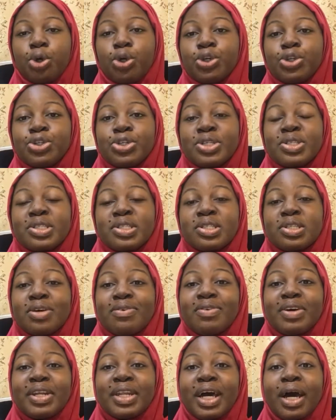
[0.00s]
You just
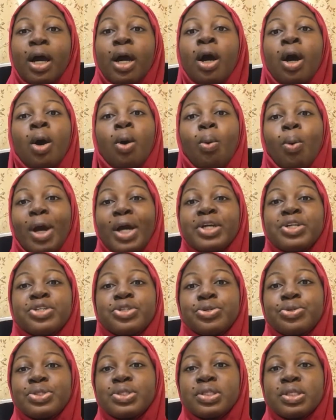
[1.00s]
discover that while
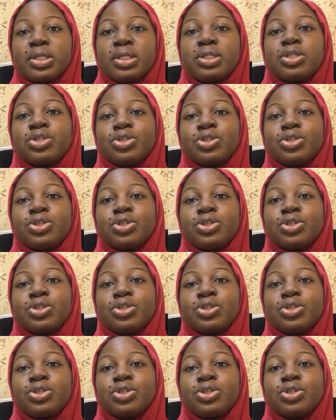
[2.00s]
shooting